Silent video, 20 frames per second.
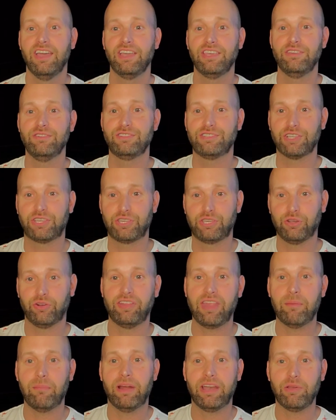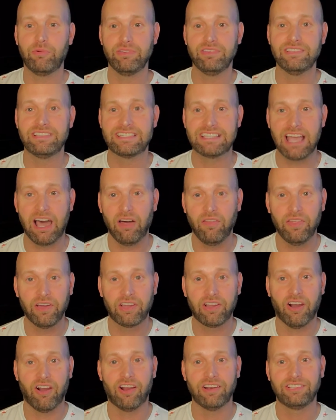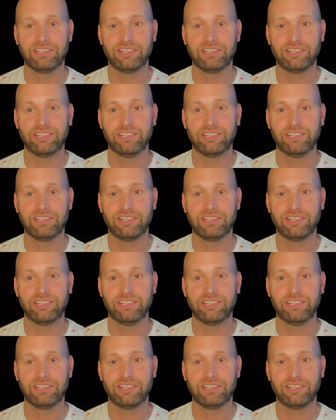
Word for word: you secure that money when you sell the car.